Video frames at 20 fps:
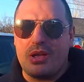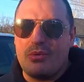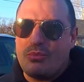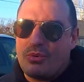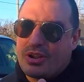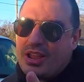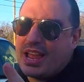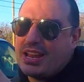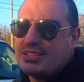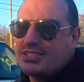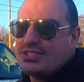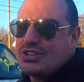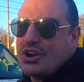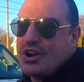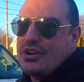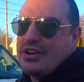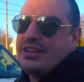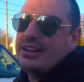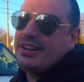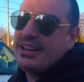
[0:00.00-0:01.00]
and we're getting
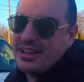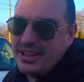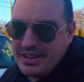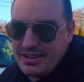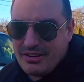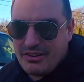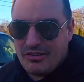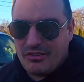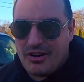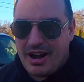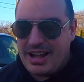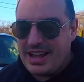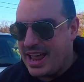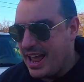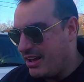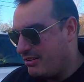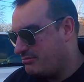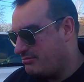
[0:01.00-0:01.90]
started right now.